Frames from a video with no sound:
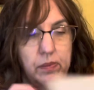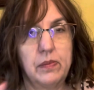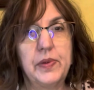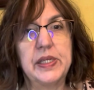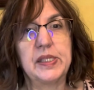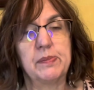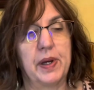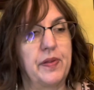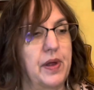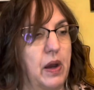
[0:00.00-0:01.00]
this
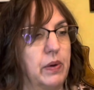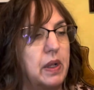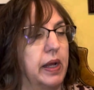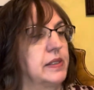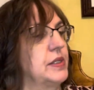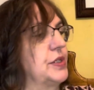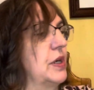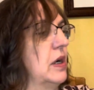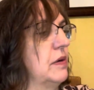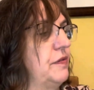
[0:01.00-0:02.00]
month, I would like to
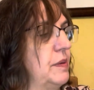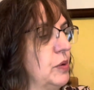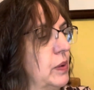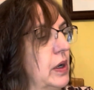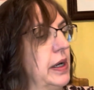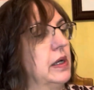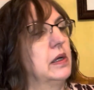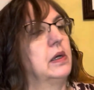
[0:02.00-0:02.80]
start February.